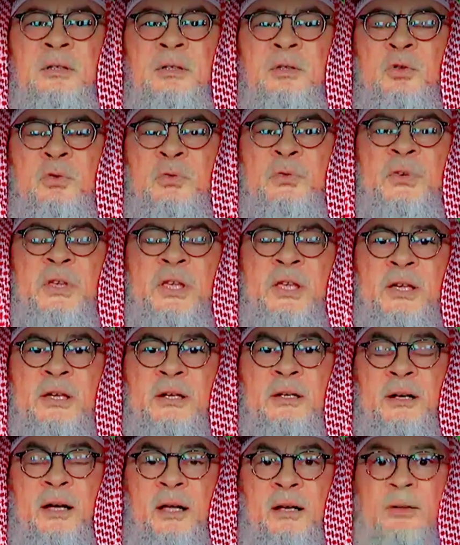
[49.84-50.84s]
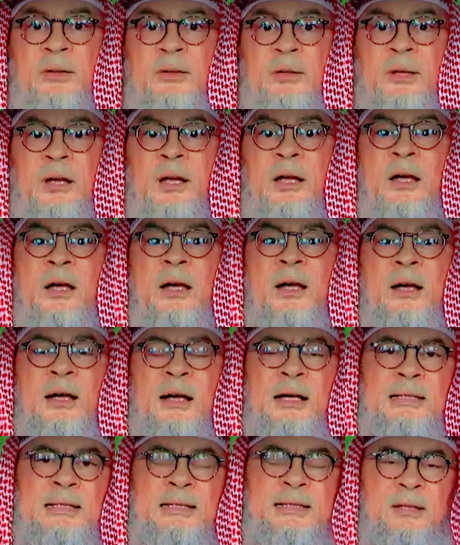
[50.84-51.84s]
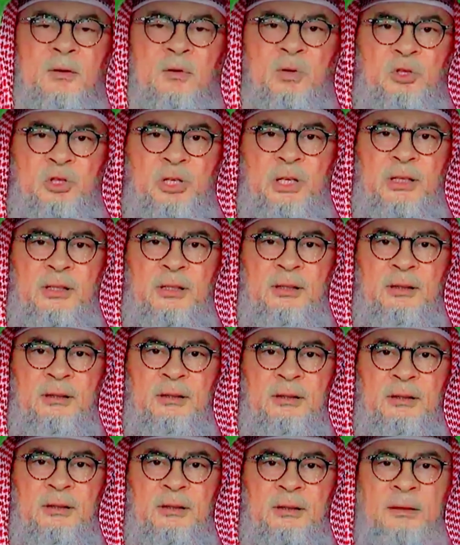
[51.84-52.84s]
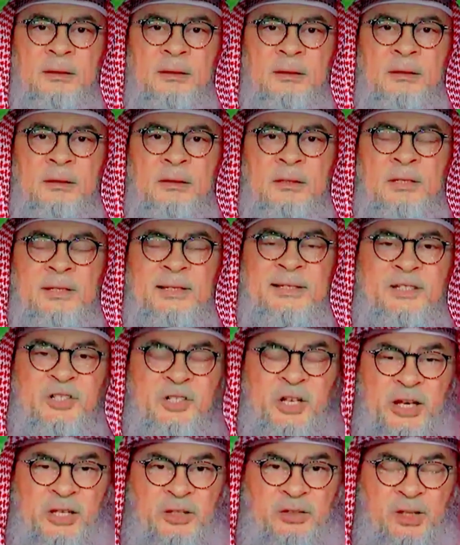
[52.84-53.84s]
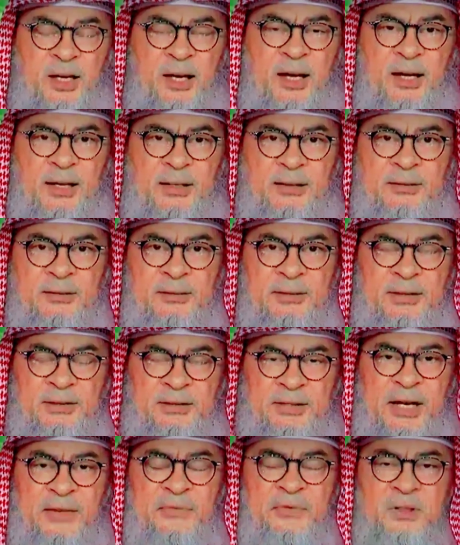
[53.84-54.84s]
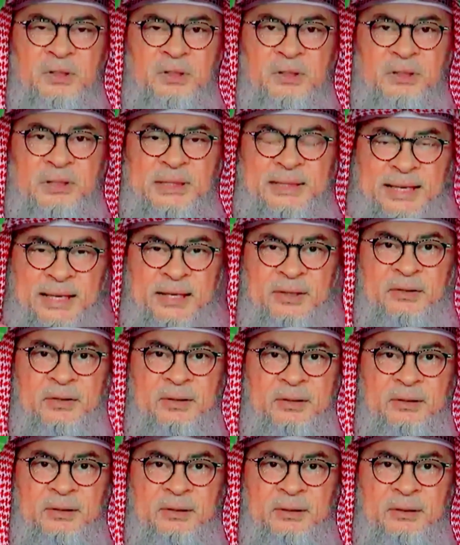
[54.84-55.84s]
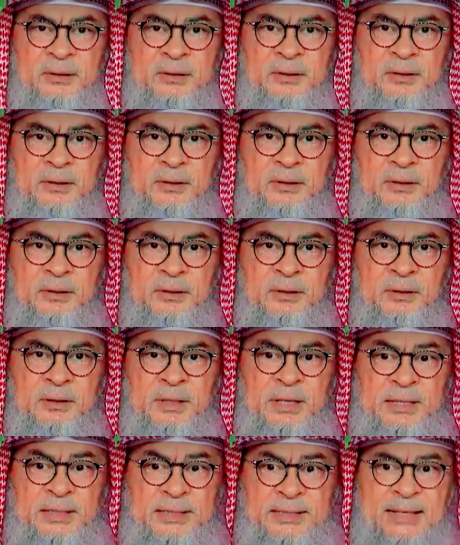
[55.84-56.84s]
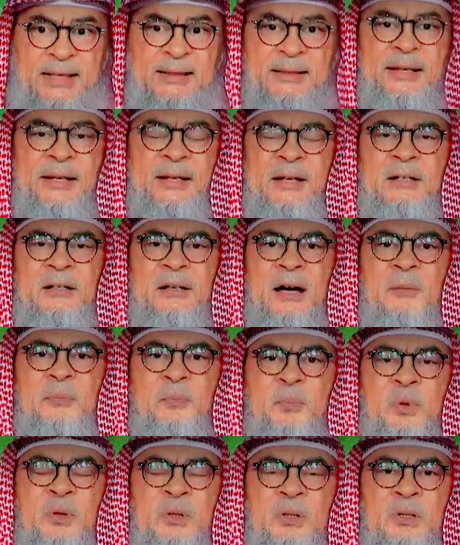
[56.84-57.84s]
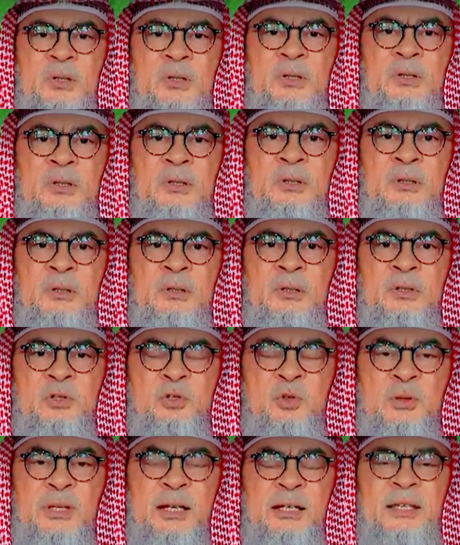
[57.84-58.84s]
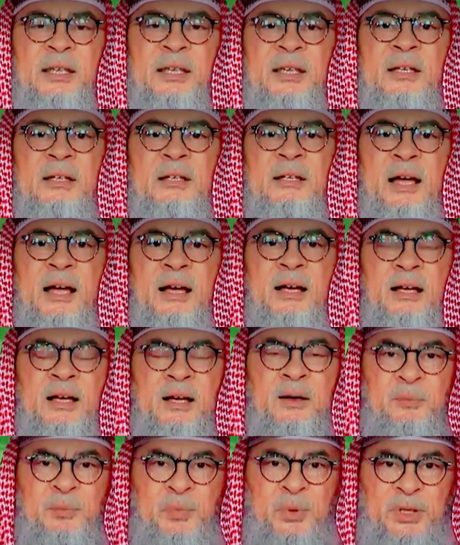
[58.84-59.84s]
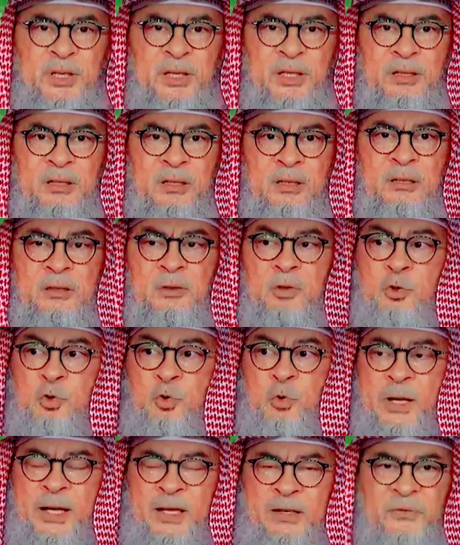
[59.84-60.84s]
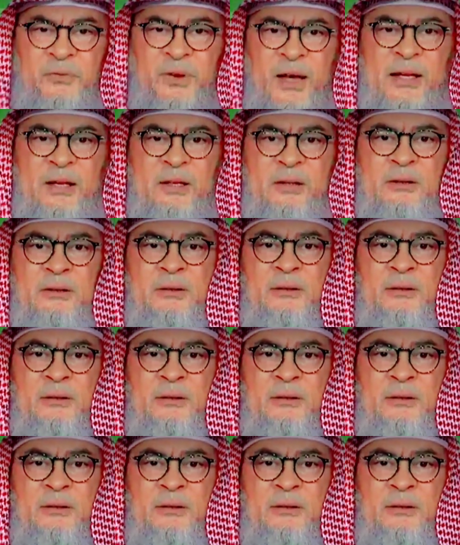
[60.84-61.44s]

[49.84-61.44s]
to fear Allah Azza wa Jal. Shaitan, the devil, Satan, is setting her up so that he can accompany her to hellfire.